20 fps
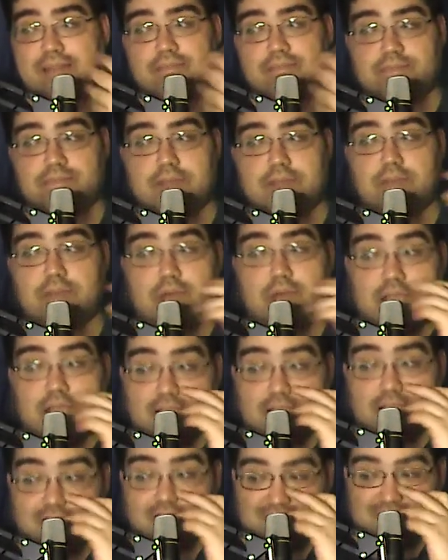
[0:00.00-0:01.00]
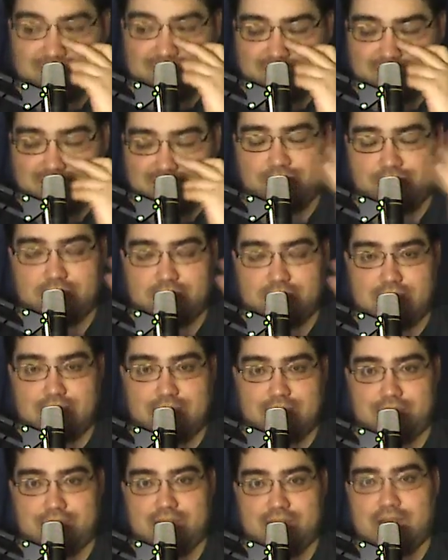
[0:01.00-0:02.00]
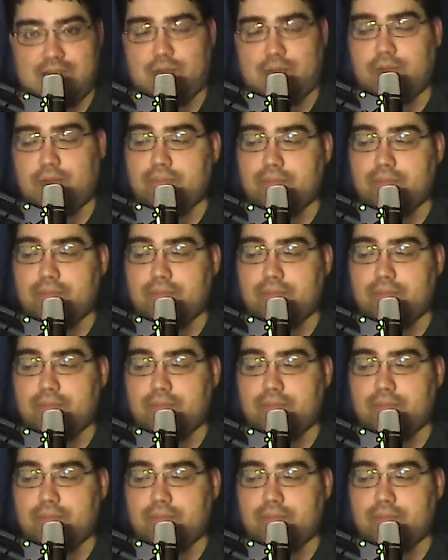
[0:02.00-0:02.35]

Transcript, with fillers: being my answer uh, for the time being, anyway.